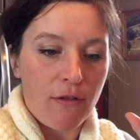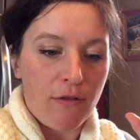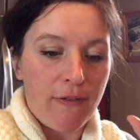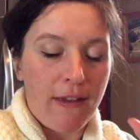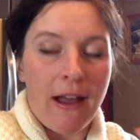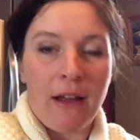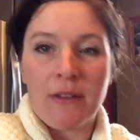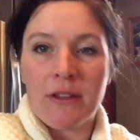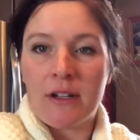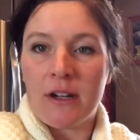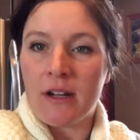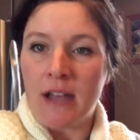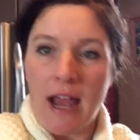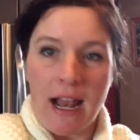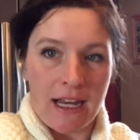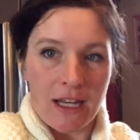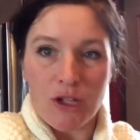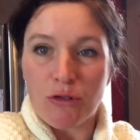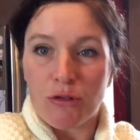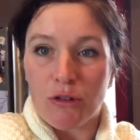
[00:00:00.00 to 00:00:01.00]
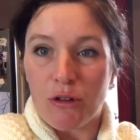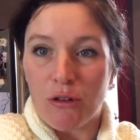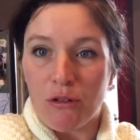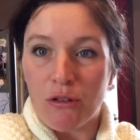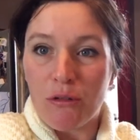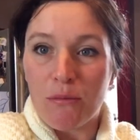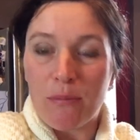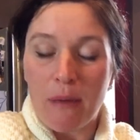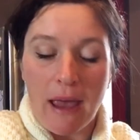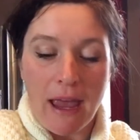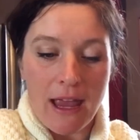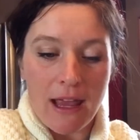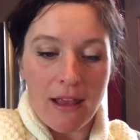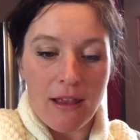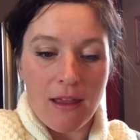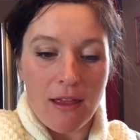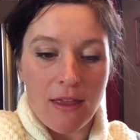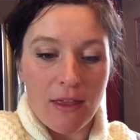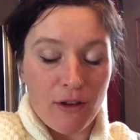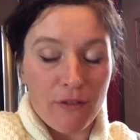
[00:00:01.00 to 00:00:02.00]
founded on any truth, but
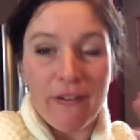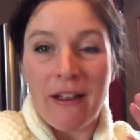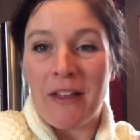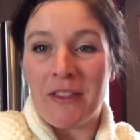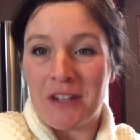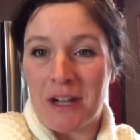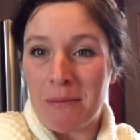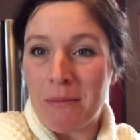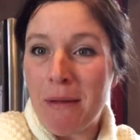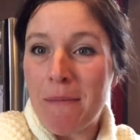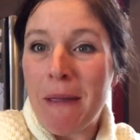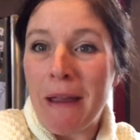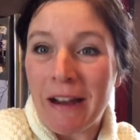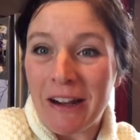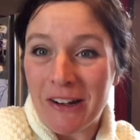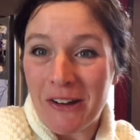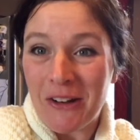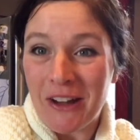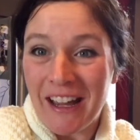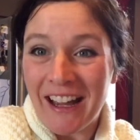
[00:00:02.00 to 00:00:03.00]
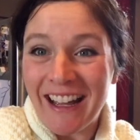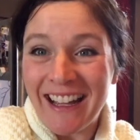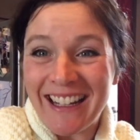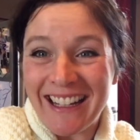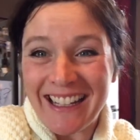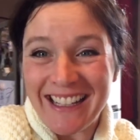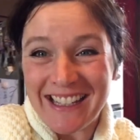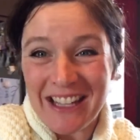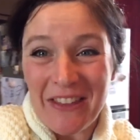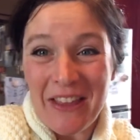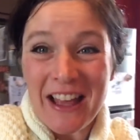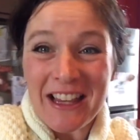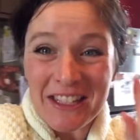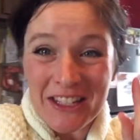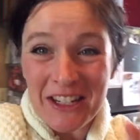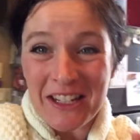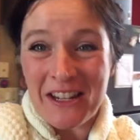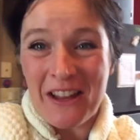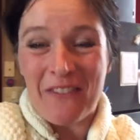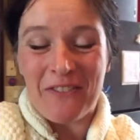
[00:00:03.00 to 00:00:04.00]
they're founded on my paranoia. So that's
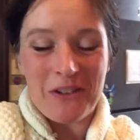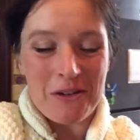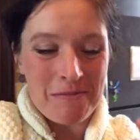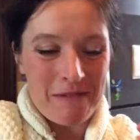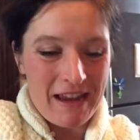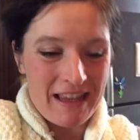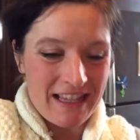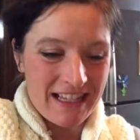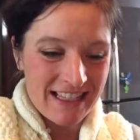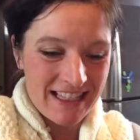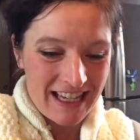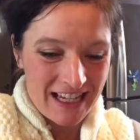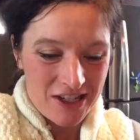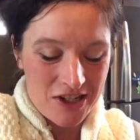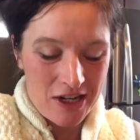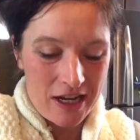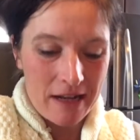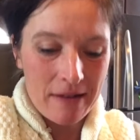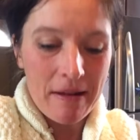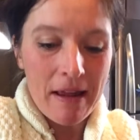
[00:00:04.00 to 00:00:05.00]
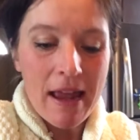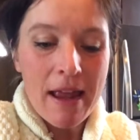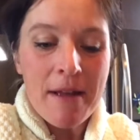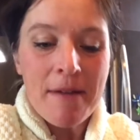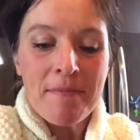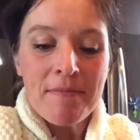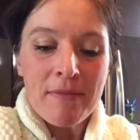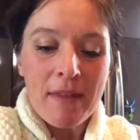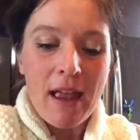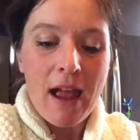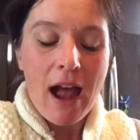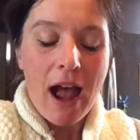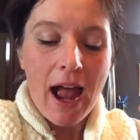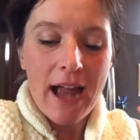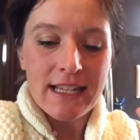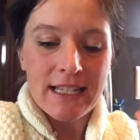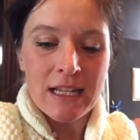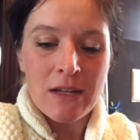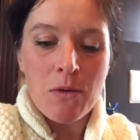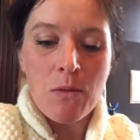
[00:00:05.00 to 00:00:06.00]
good enough for me in this kitchen. I
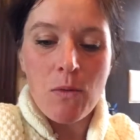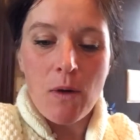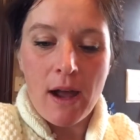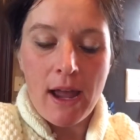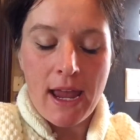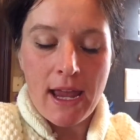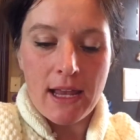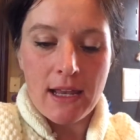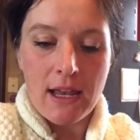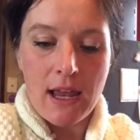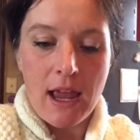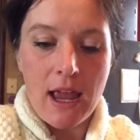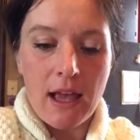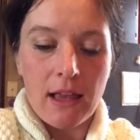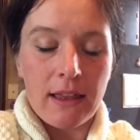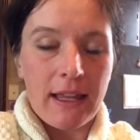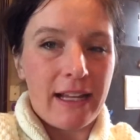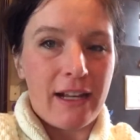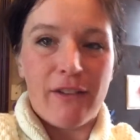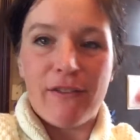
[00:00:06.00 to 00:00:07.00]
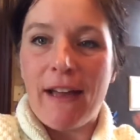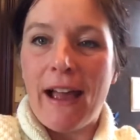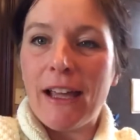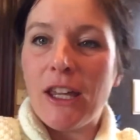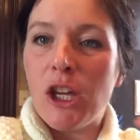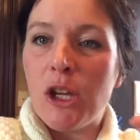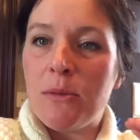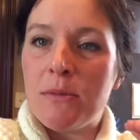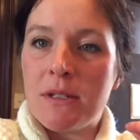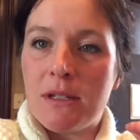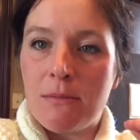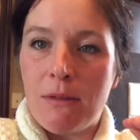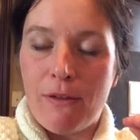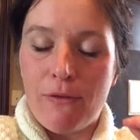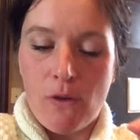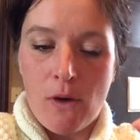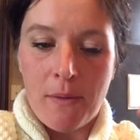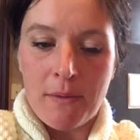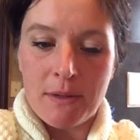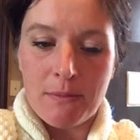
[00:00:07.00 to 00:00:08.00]
didn't want like a vacuum to be
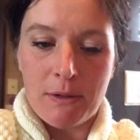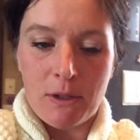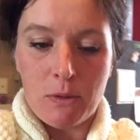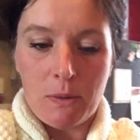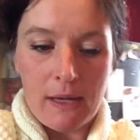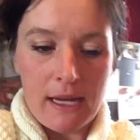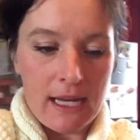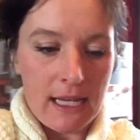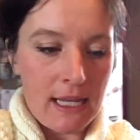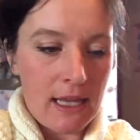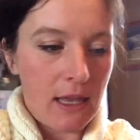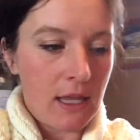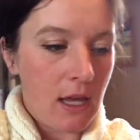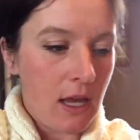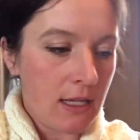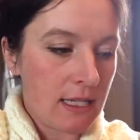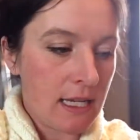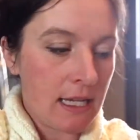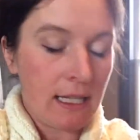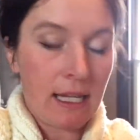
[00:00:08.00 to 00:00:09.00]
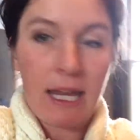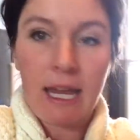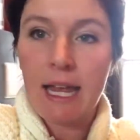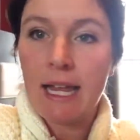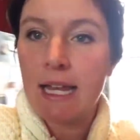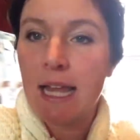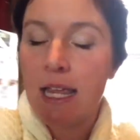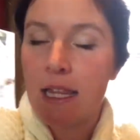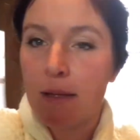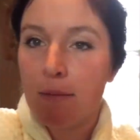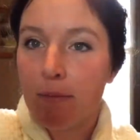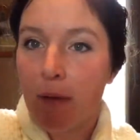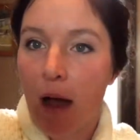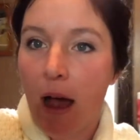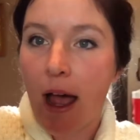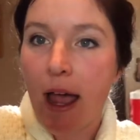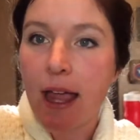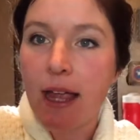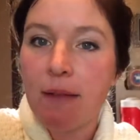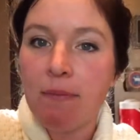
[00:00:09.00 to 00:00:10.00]
formed between the tin can and the
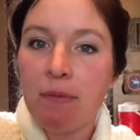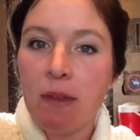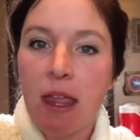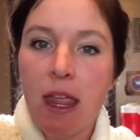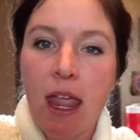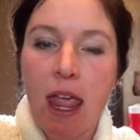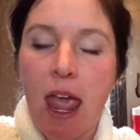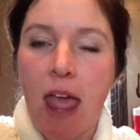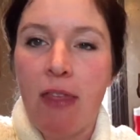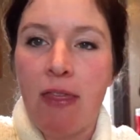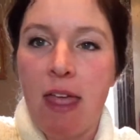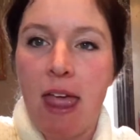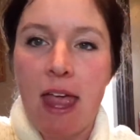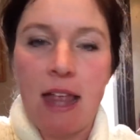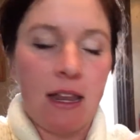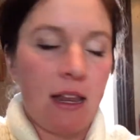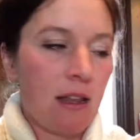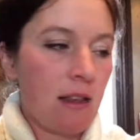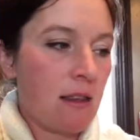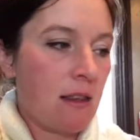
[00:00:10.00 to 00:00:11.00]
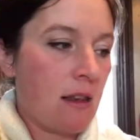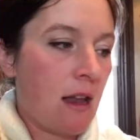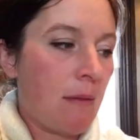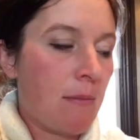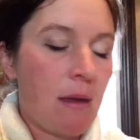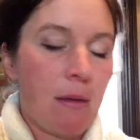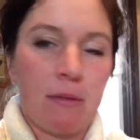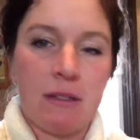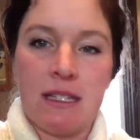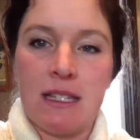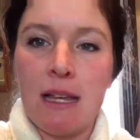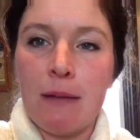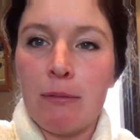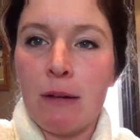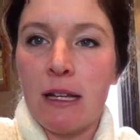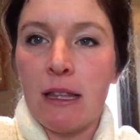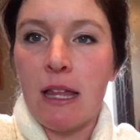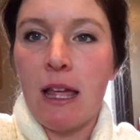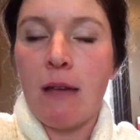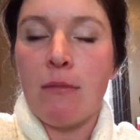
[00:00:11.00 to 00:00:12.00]
pot and then not be able to
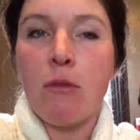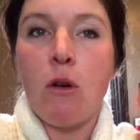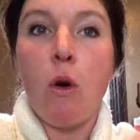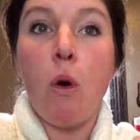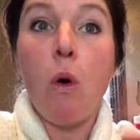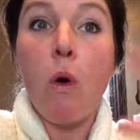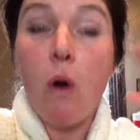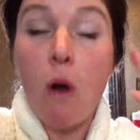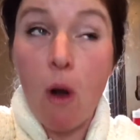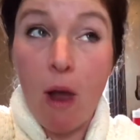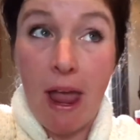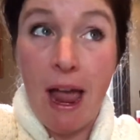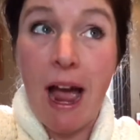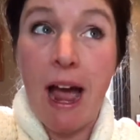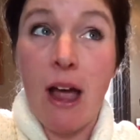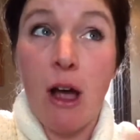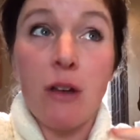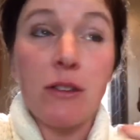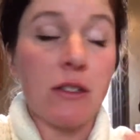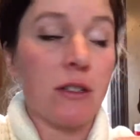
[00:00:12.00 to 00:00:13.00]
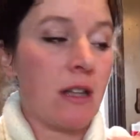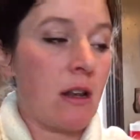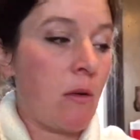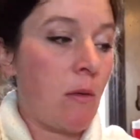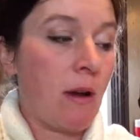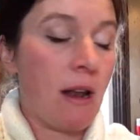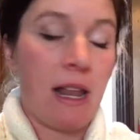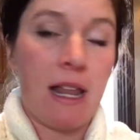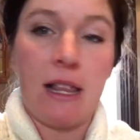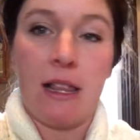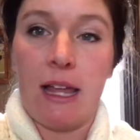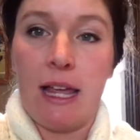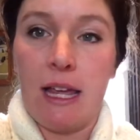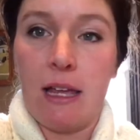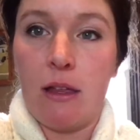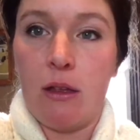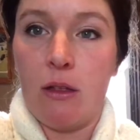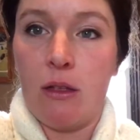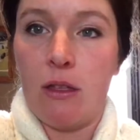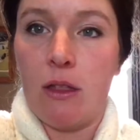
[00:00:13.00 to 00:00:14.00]
separate them. I also didn't want
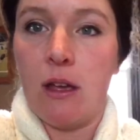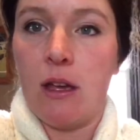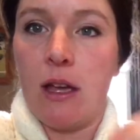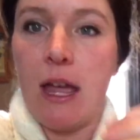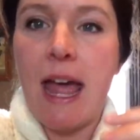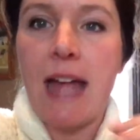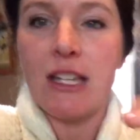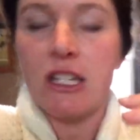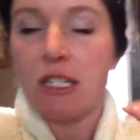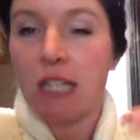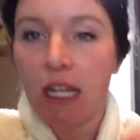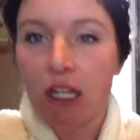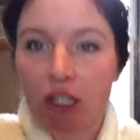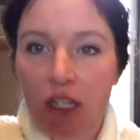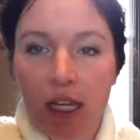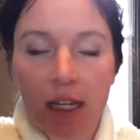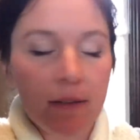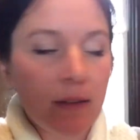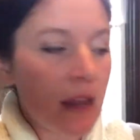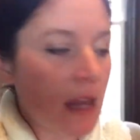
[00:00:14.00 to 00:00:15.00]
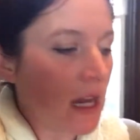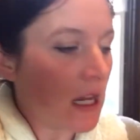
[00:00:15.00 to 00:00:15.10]
like the agitation